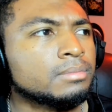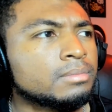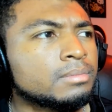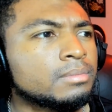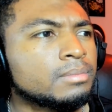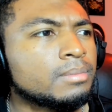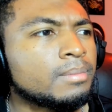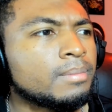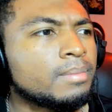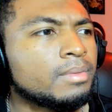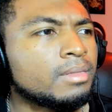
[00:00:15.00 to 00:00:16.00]

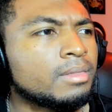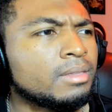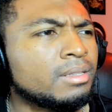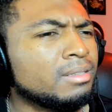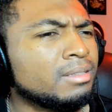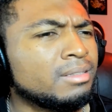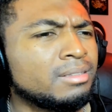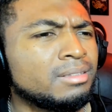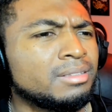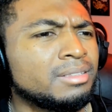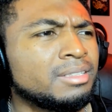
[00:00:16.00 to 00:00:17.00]

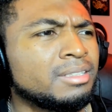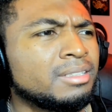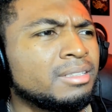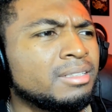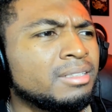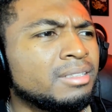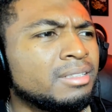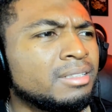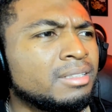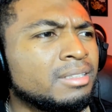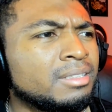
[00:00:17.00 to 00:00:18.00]

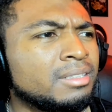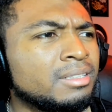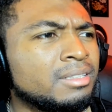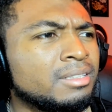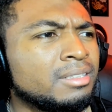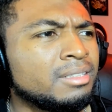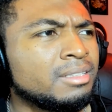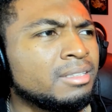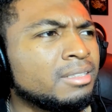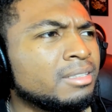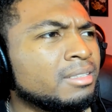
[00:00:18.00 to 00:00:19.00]
Nothing is said.